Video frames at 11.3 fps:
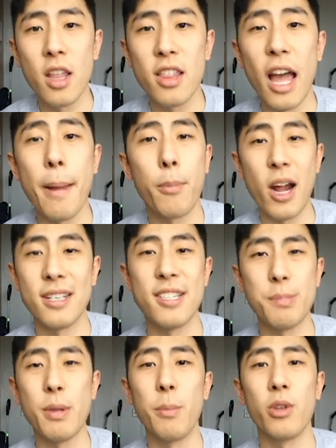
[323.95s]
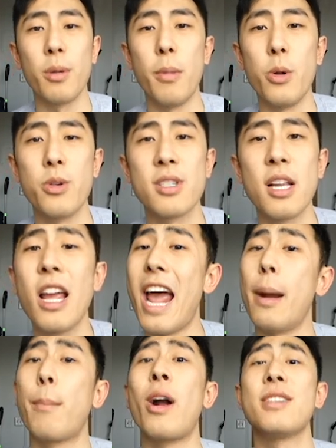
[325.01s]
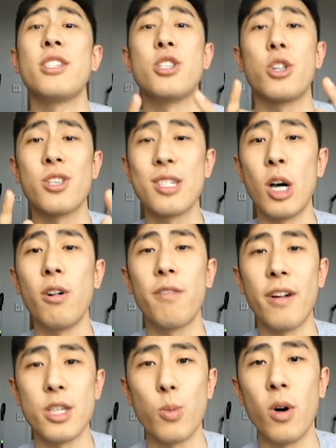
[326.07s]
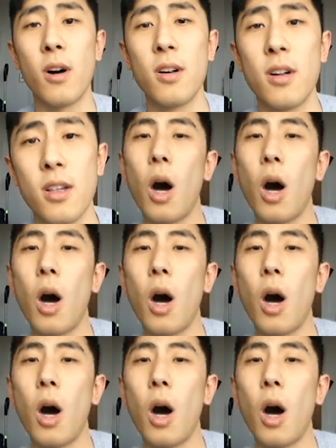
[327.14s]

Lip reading: that impresses people the most and impresses yourself as well.